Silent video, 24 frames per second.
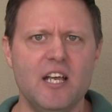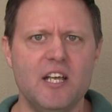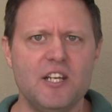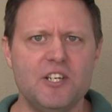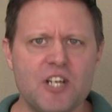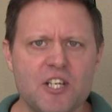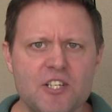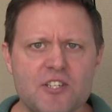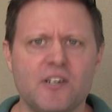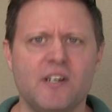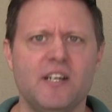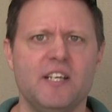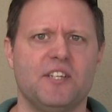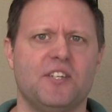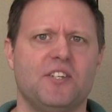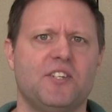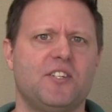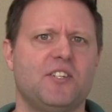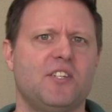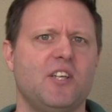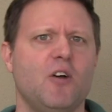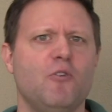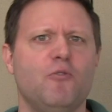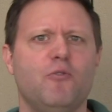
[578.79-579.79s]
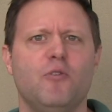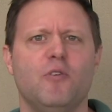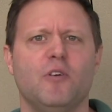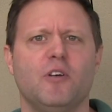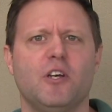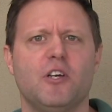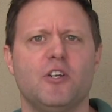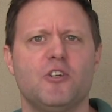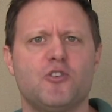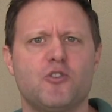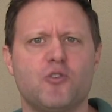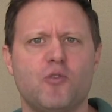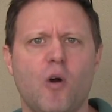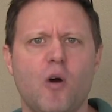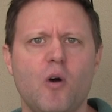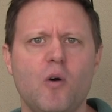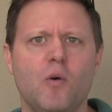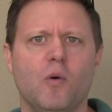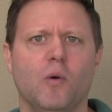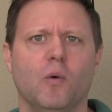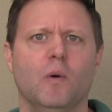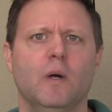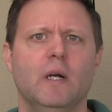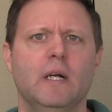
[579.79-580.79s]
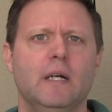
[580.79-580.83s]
gentleness, self-control.